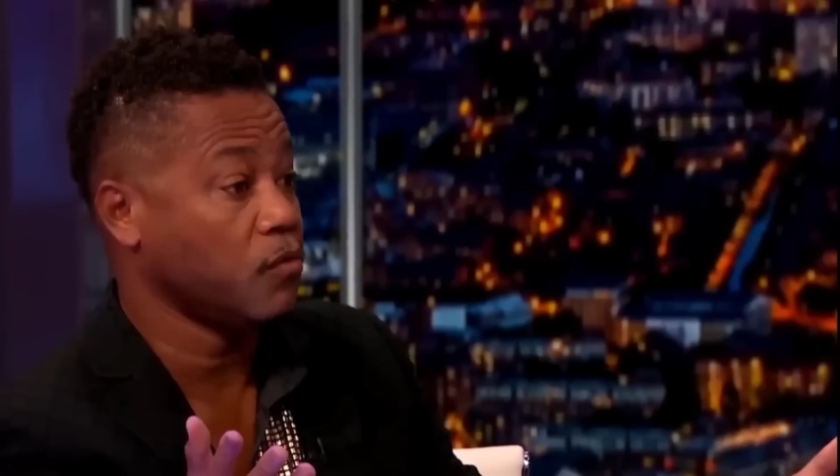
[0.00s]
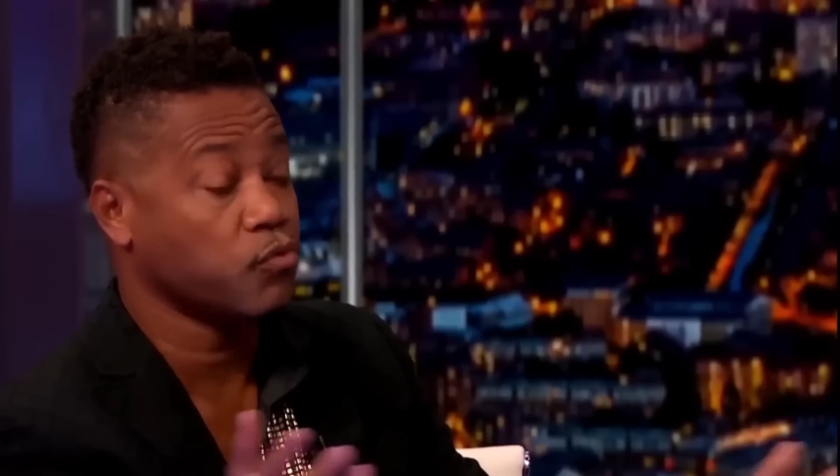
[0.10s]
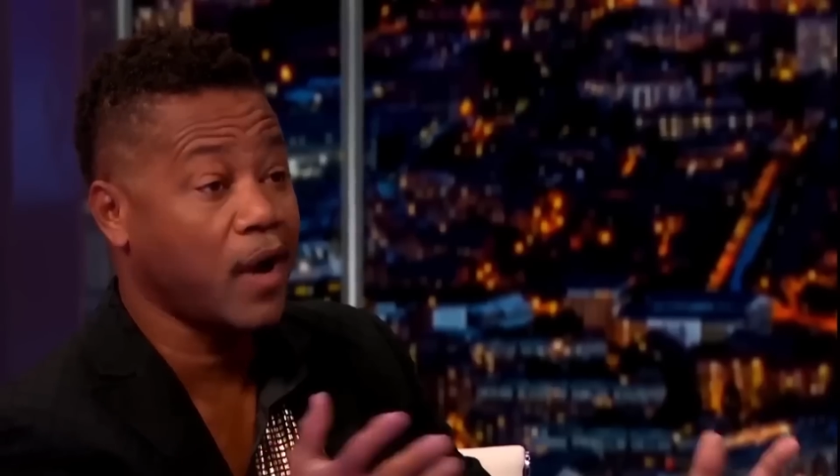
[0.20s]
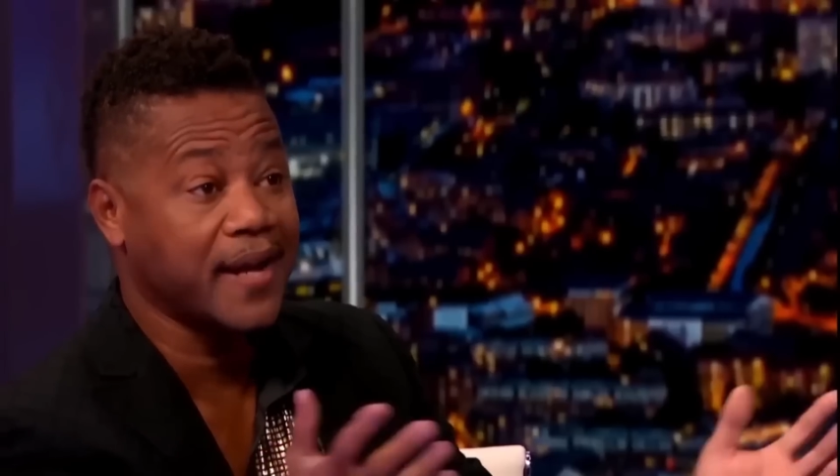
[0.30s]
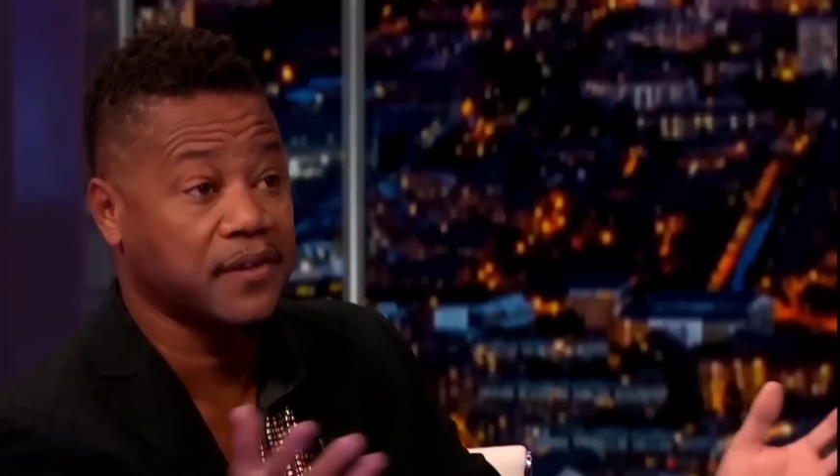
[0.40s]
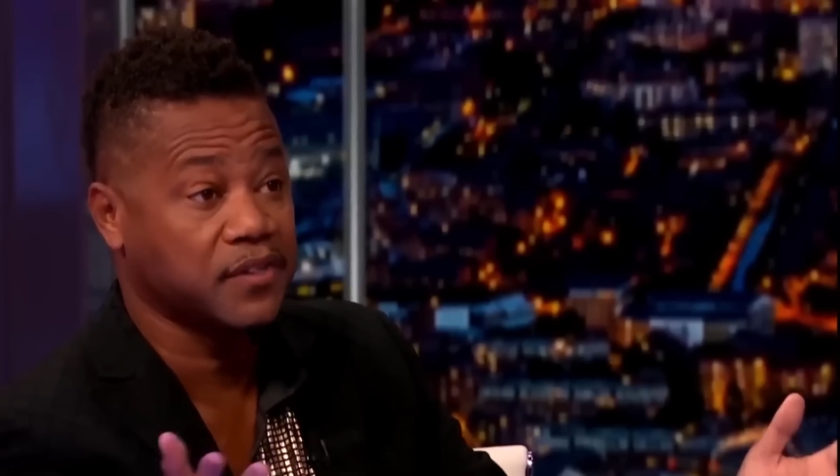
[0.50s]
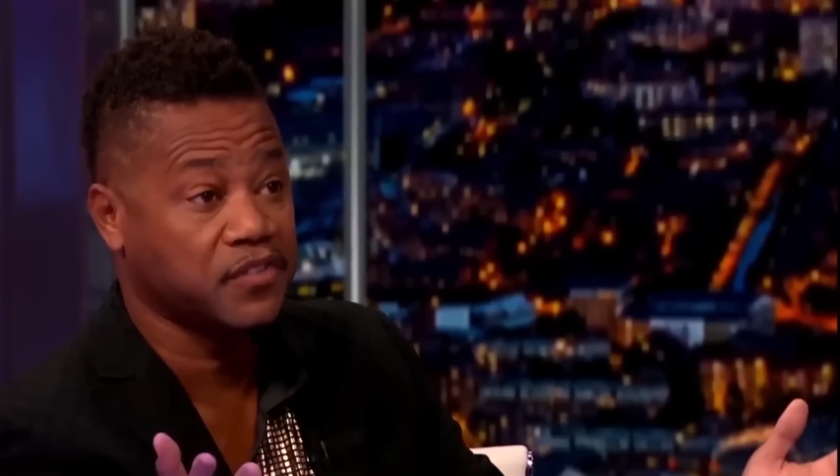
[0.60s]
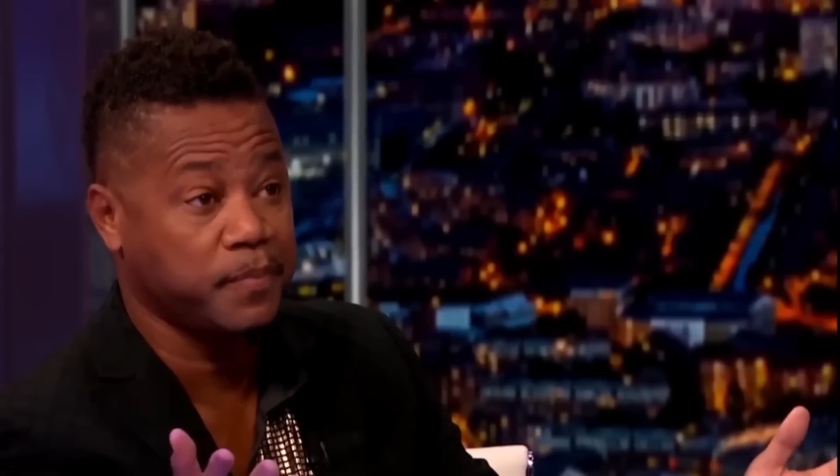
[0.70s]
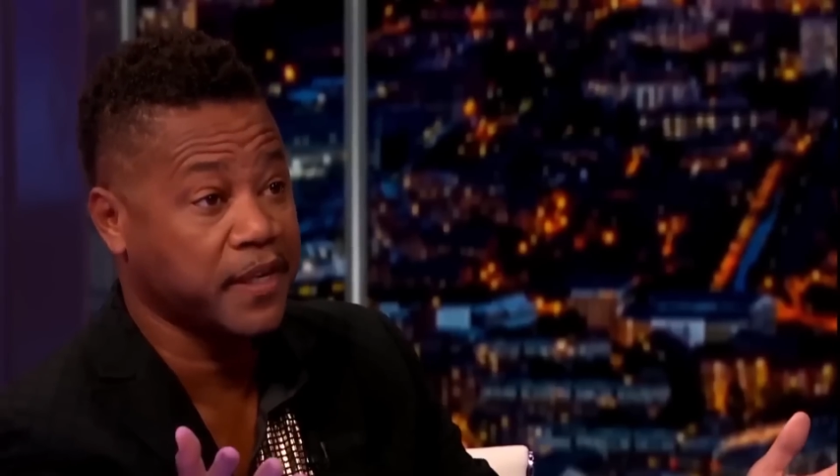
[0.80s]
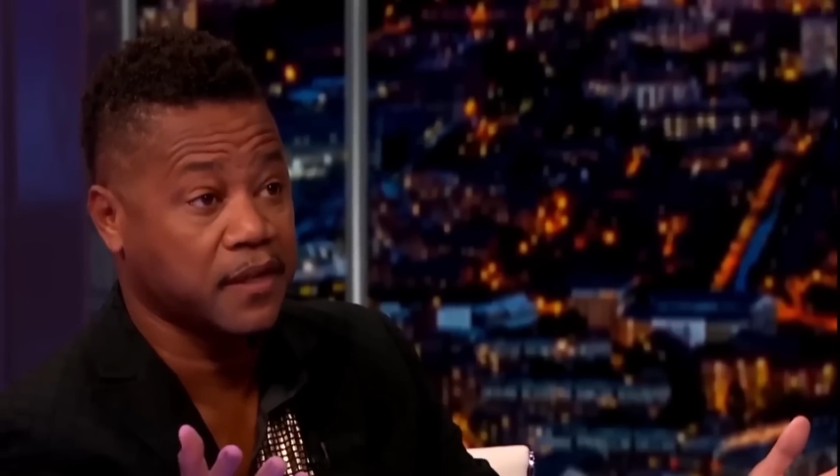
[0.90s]
and
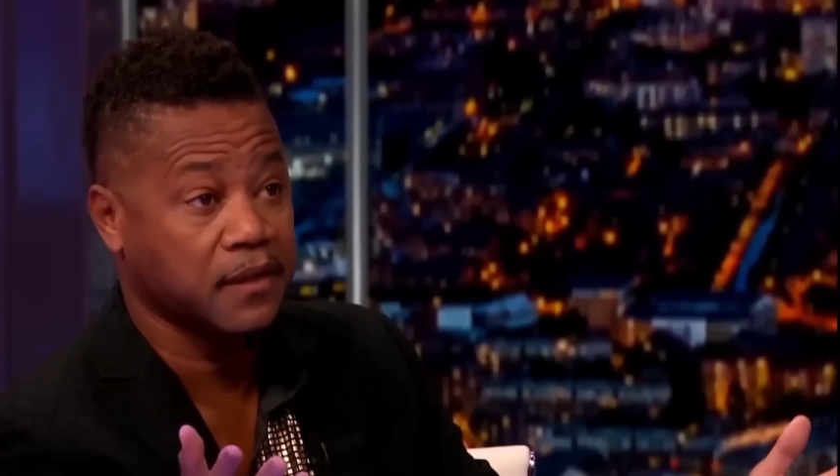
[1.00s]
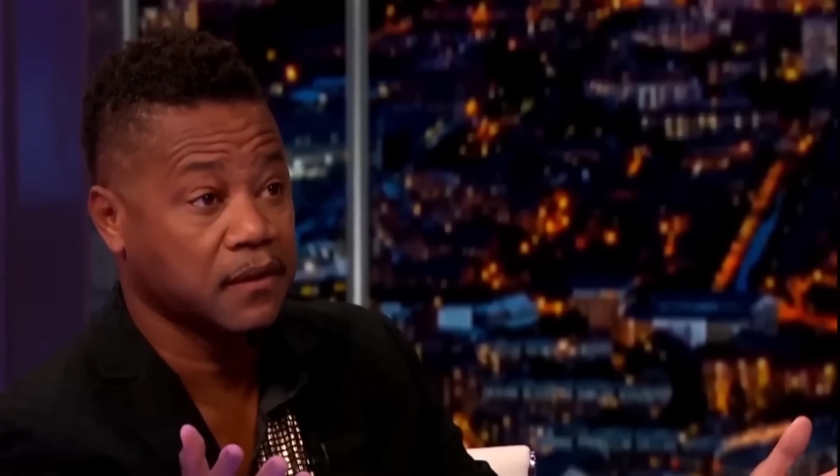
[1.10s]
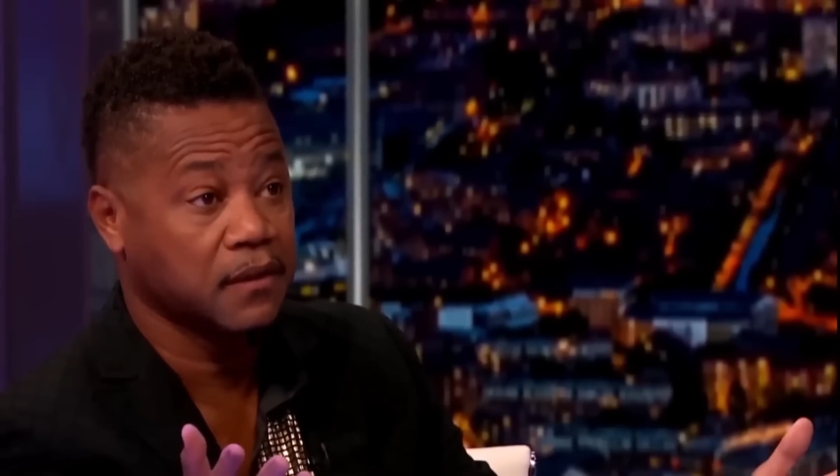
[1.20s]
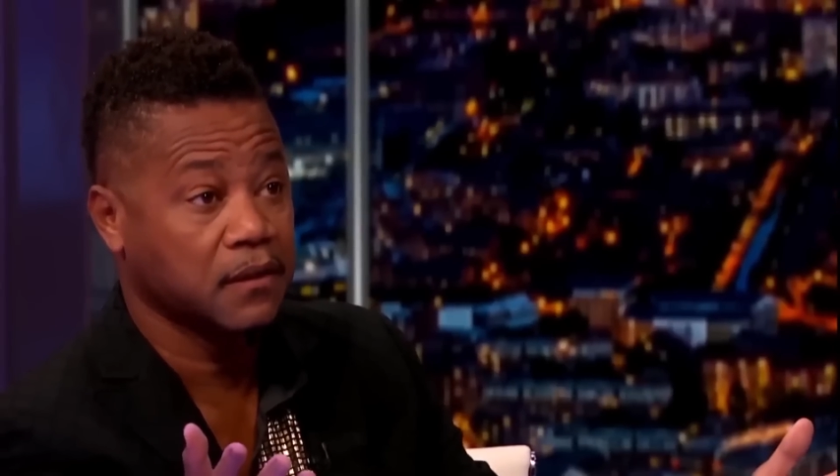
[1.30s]
transcending the human